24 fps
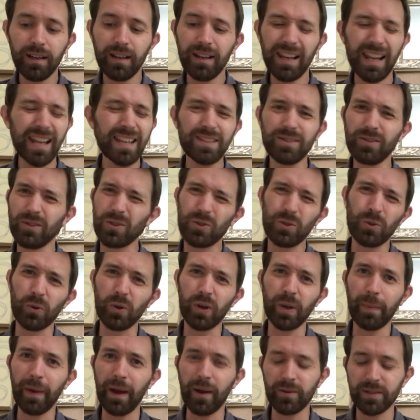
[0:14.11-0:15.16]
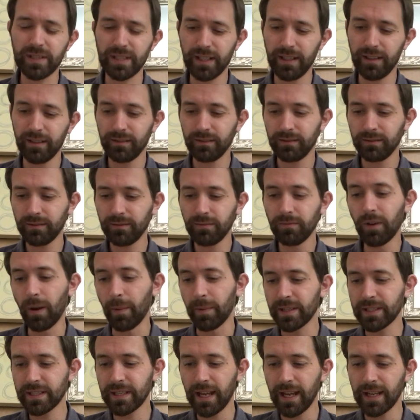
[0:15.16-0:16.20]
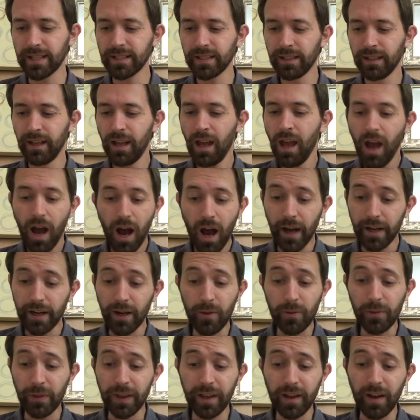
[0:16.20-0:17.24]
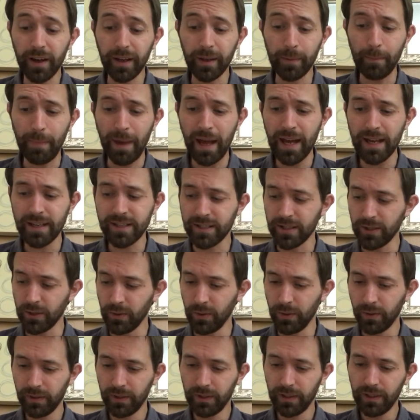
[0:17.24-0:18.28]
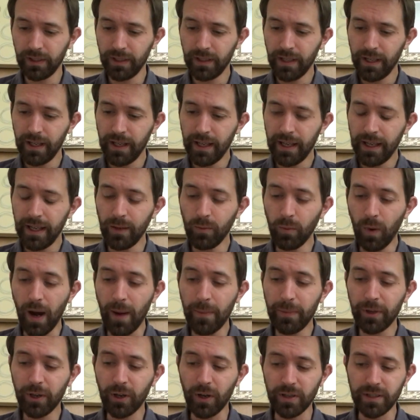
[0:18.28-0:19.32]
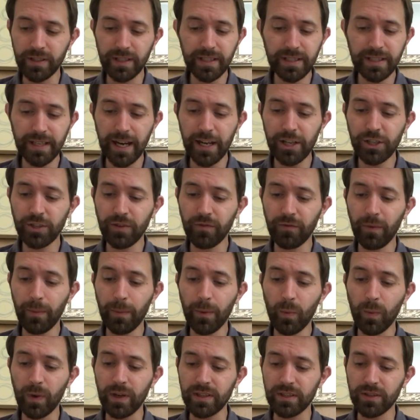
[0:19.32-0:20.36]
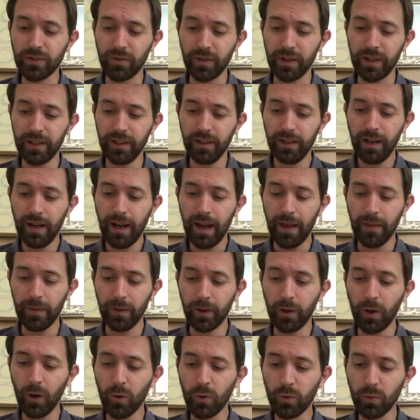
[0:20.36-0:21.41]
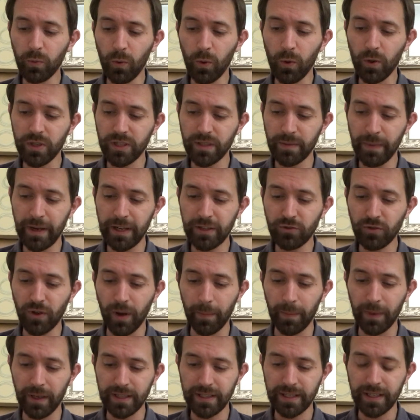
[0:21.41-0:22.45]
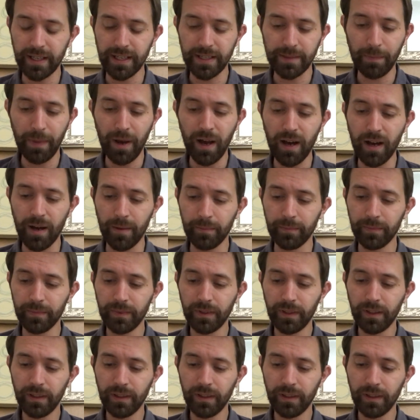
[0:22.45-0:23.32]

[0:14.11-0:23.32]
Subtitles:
Let's not talk about it, Robert said. I don't think I can bear to. He wiped the condensation from the windscreen and the cold water made droplets in his palm.